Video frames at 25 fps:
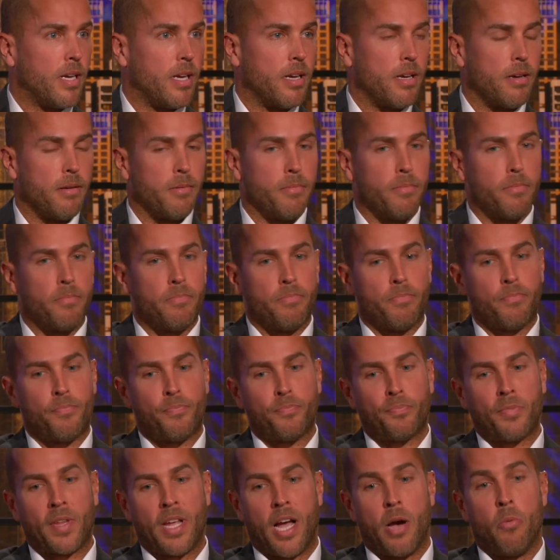
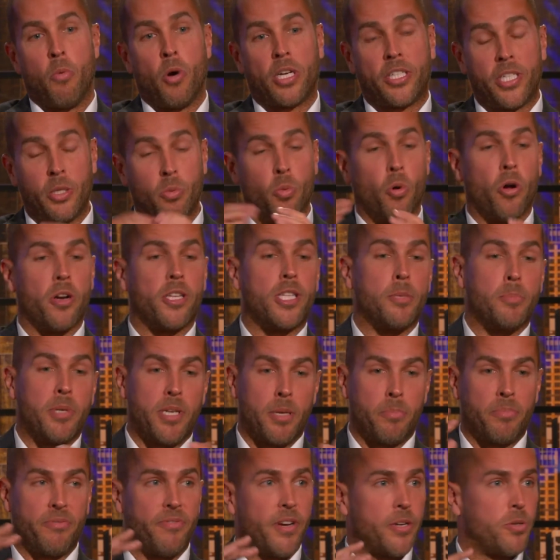I actually wanted to be
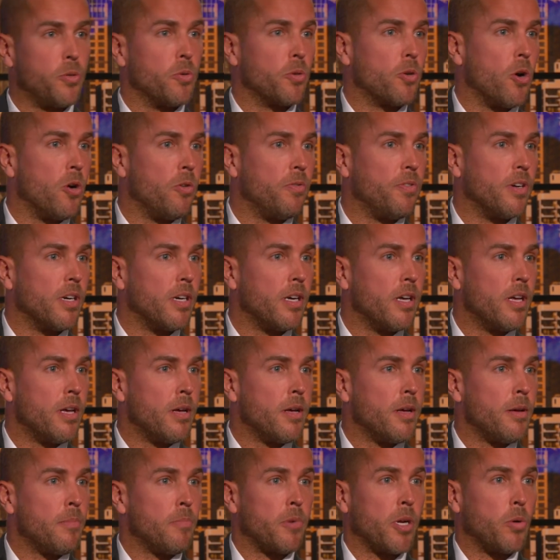a professional golfer,
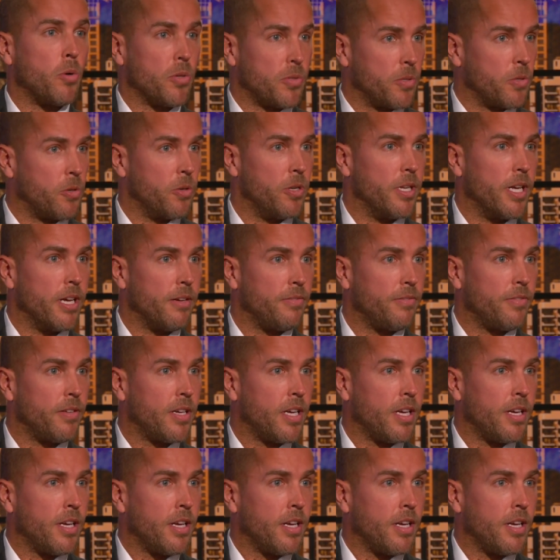but I wasn't good enough.